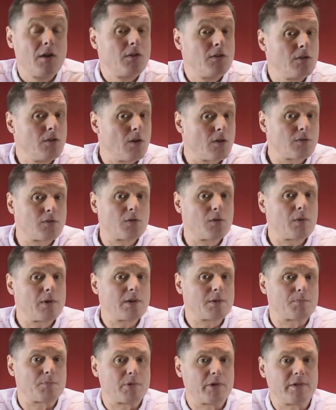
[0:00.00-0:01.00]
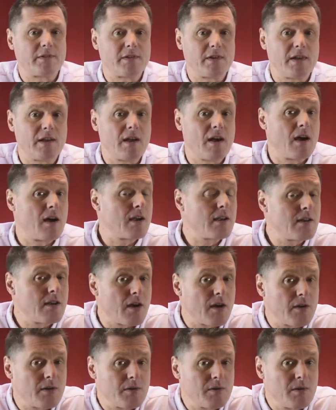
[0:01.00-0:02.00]
not always pretty, I
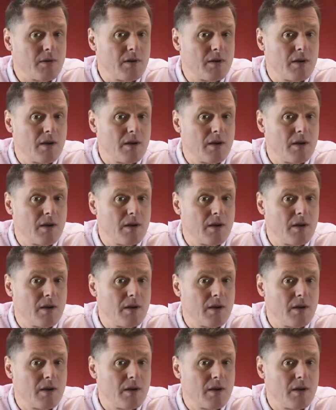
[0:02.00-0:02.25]
know,